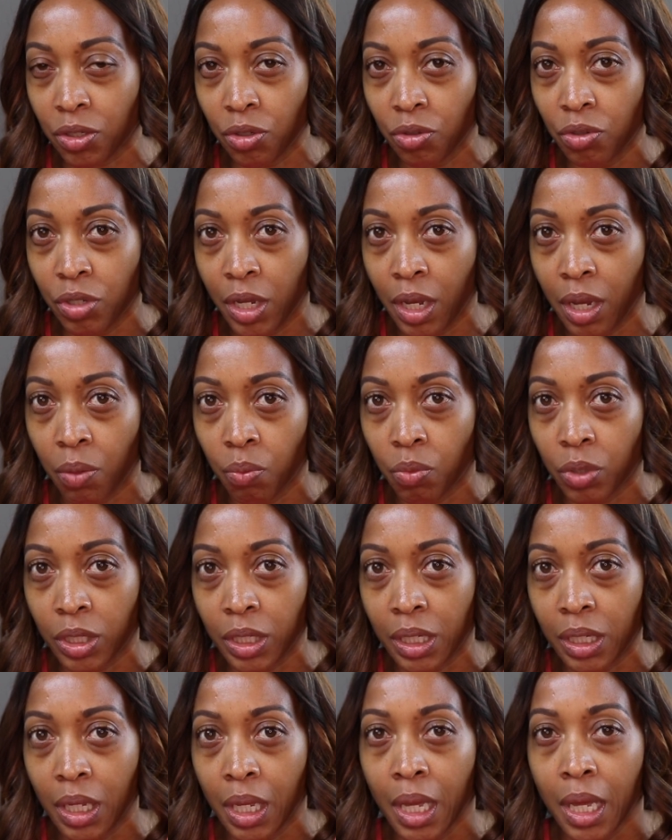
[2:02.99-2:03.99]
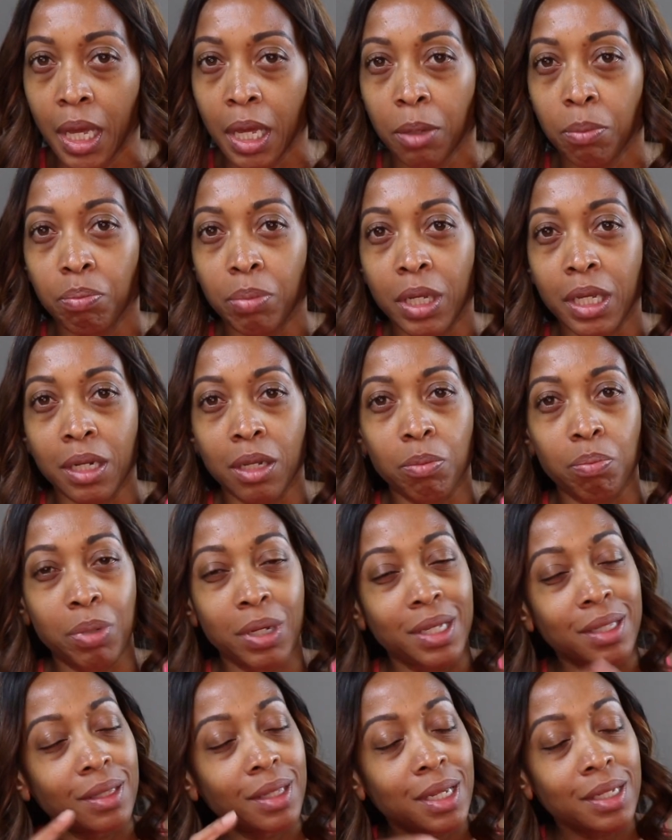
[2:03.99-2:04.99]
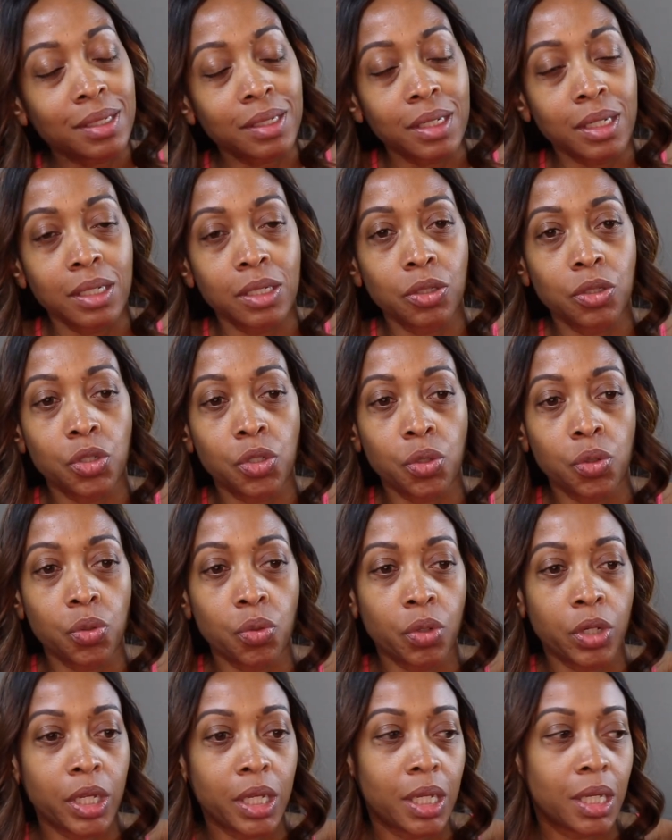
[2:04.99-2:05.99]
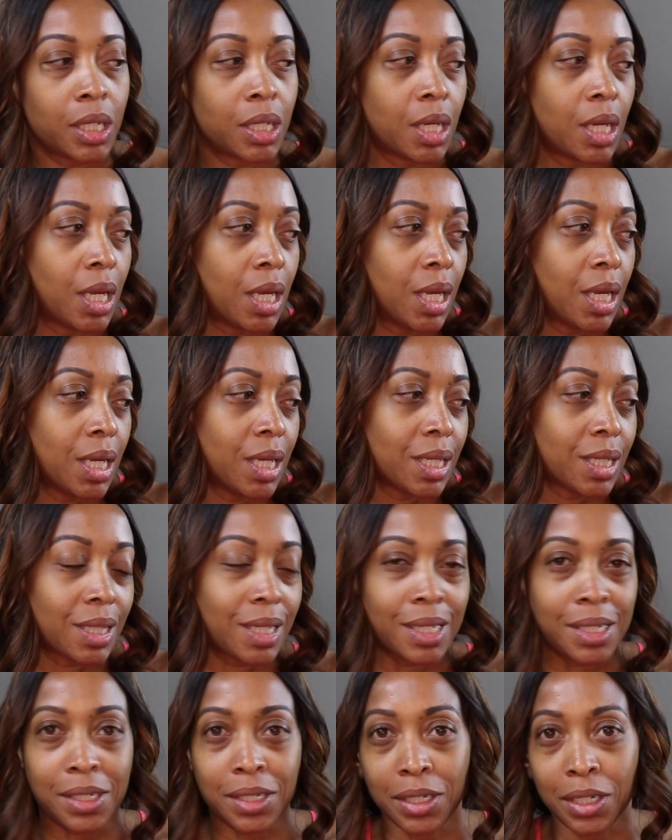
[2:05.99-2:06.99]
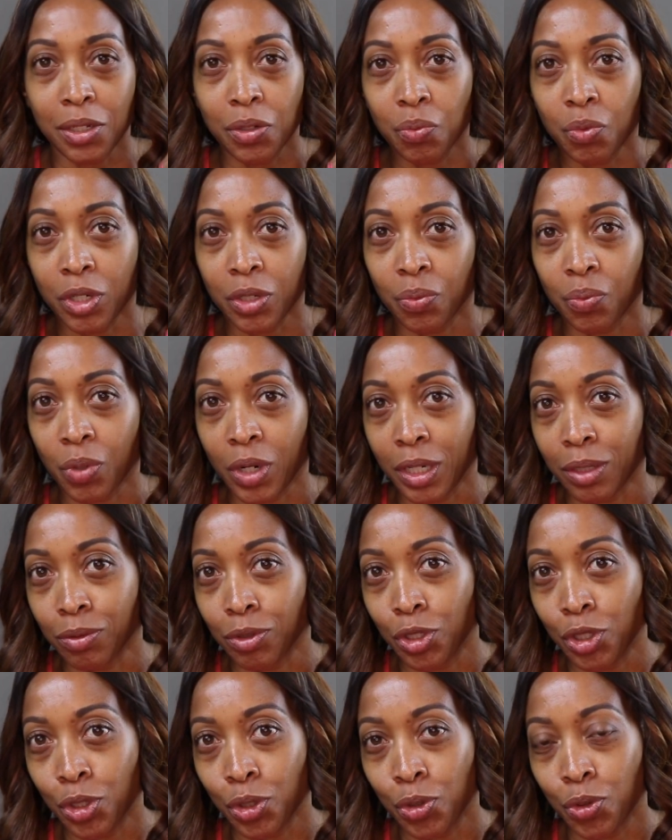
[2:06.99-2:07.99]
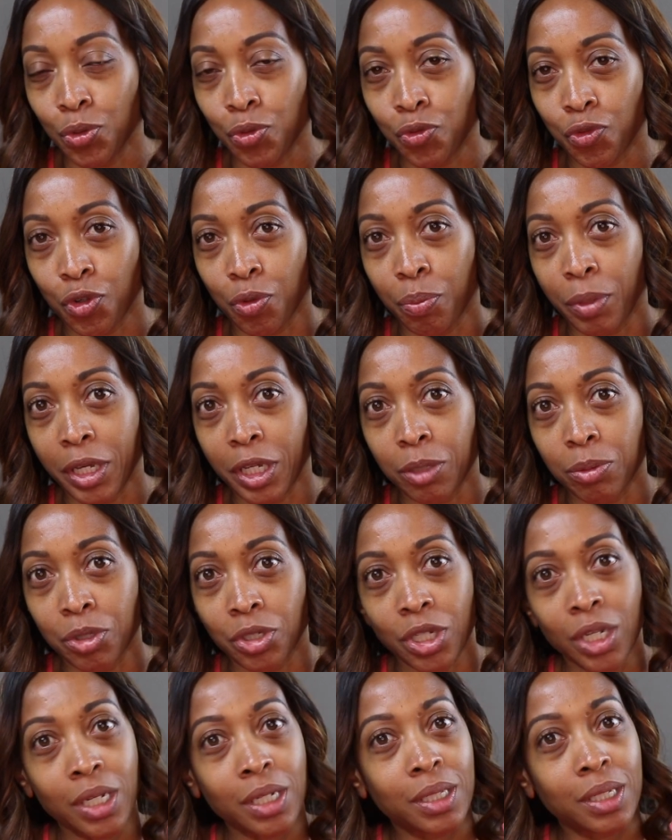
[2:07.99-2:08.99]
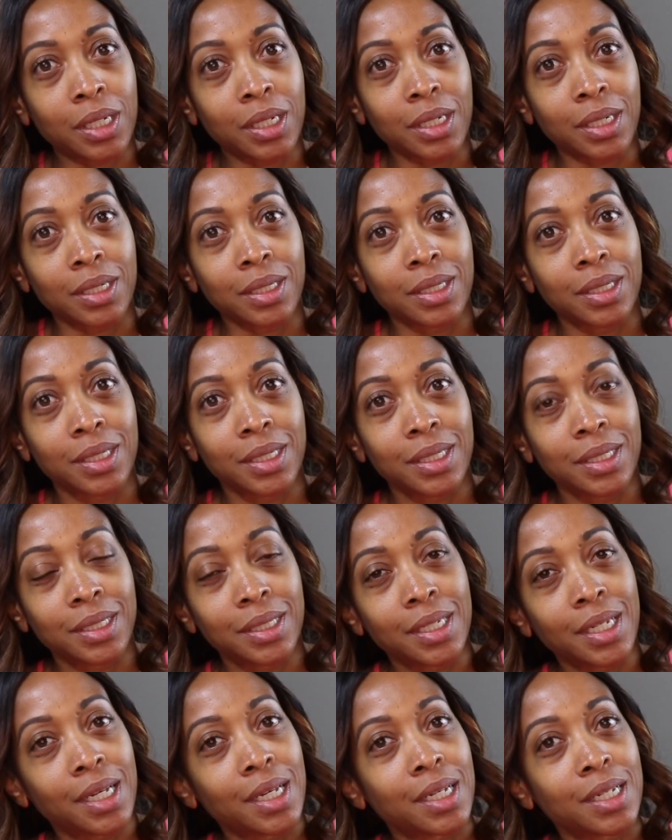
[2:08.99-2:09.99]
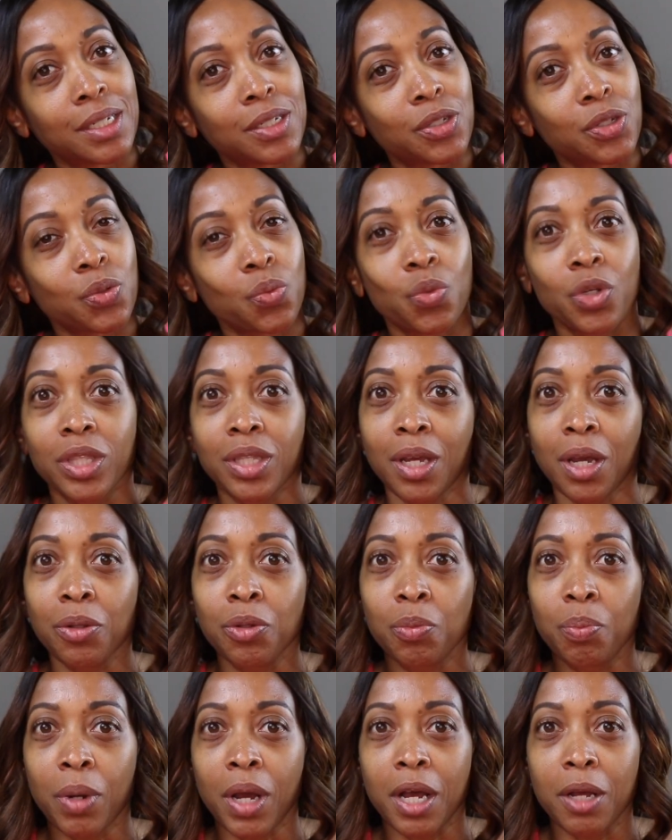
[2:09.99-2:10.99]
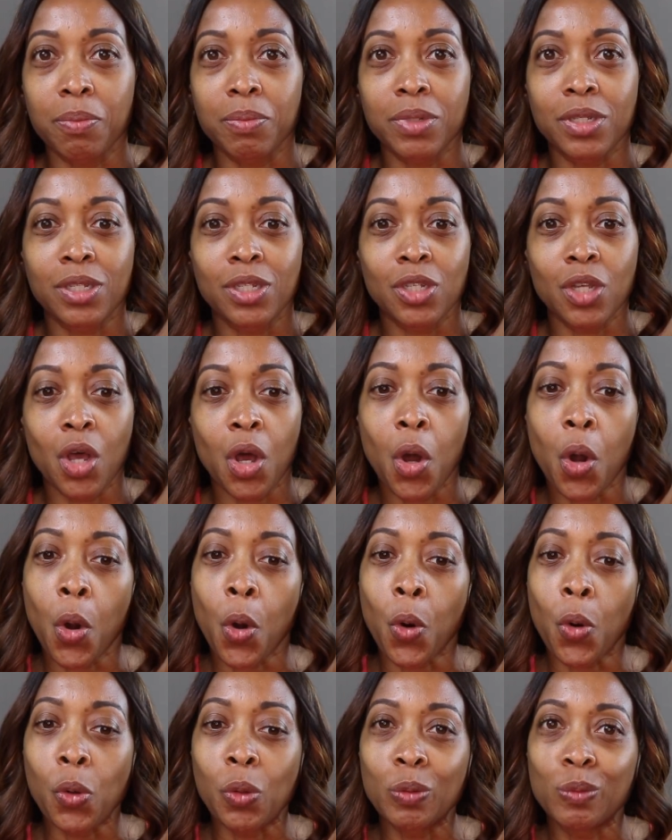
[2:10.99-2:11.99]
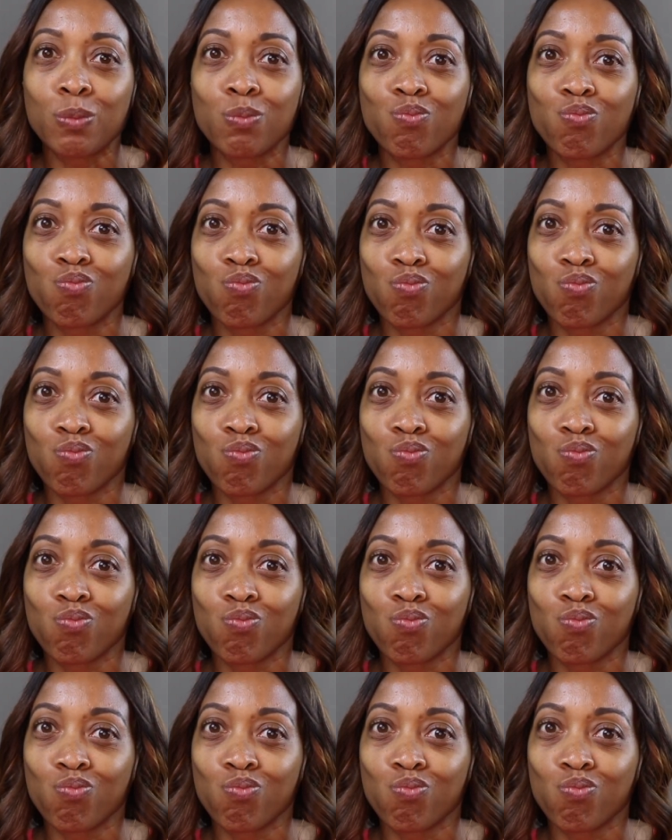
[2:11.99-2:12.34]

so you can't really beat it. But let's get into it. Let's see what round 2 for Makeupshayla does with Colourpop. So